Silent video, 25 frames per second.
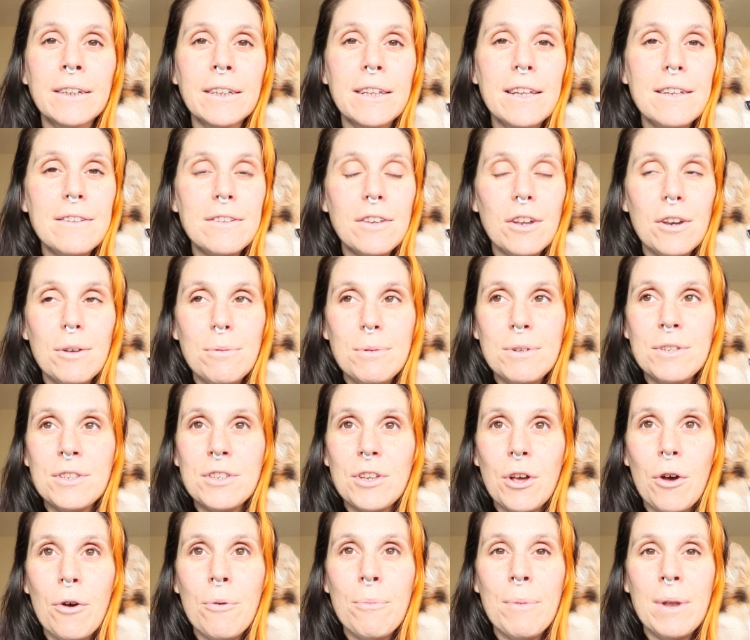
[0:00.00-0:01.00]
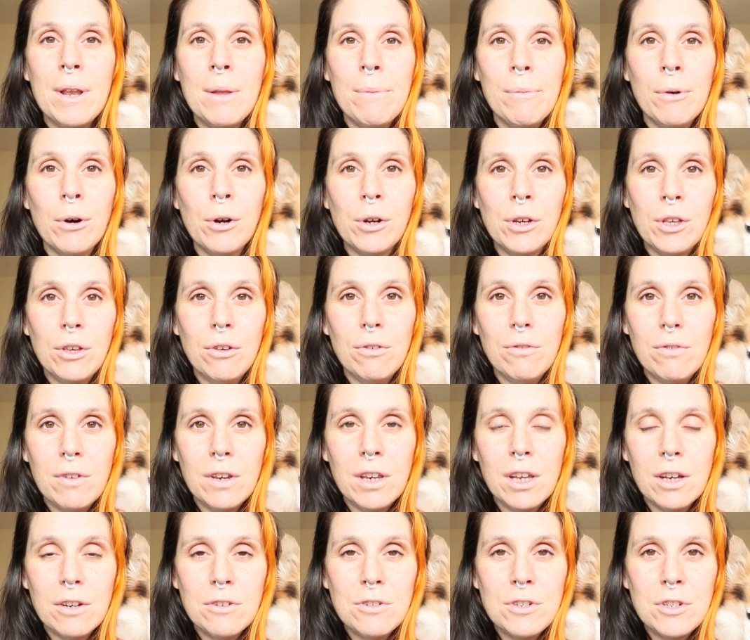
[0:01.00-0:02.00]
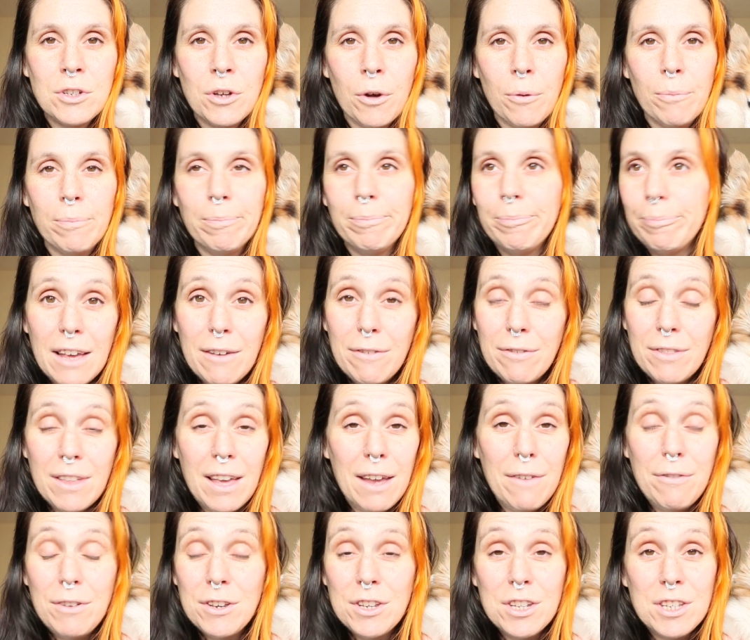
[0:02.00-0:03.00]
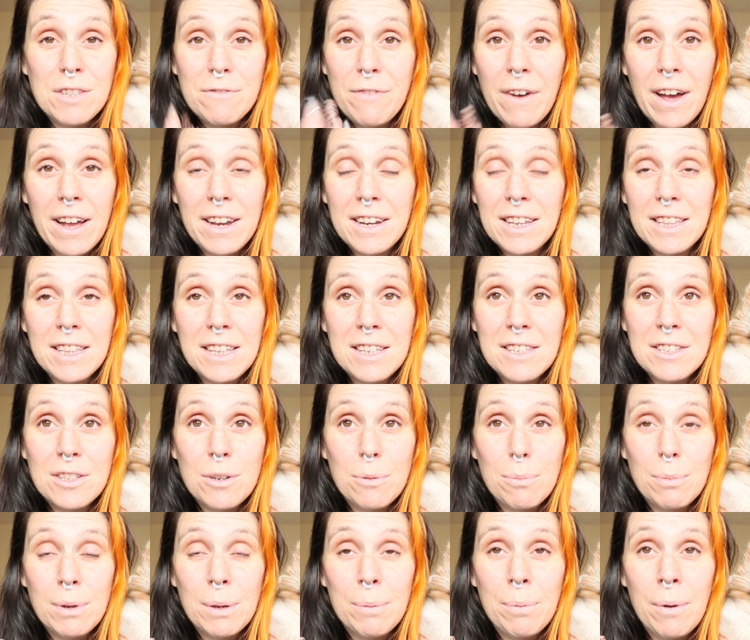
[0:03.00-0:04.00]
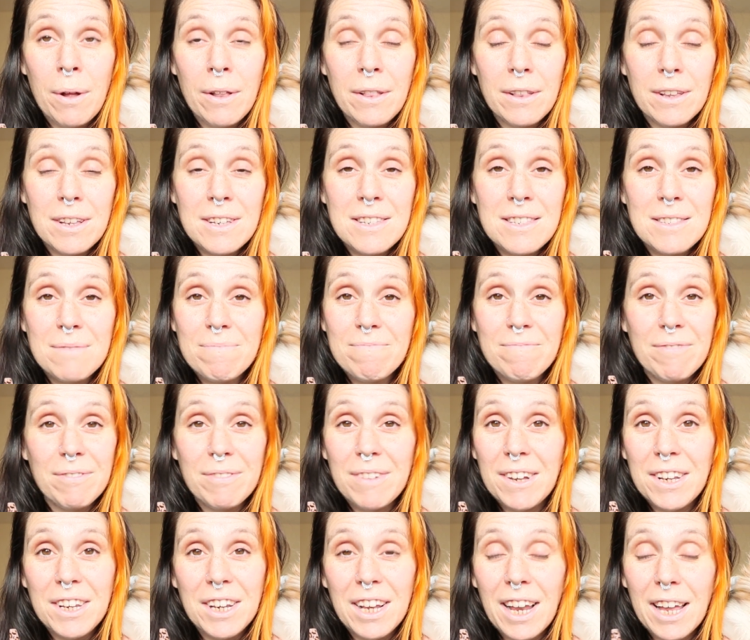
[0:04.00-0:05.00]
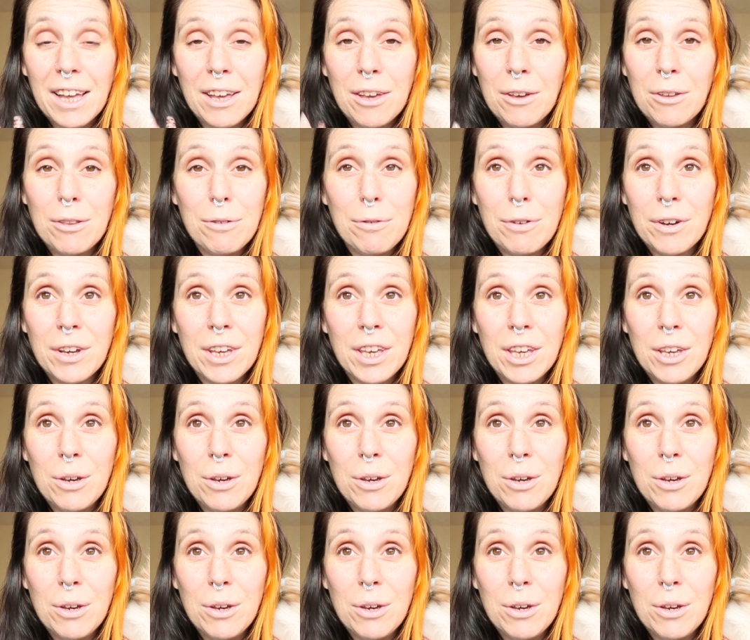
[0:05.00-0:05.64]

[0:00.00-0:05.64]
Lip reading: There's going to be so many more cute videos to come. If you're just finding this, stumble upon this, and you're like, who the fuck are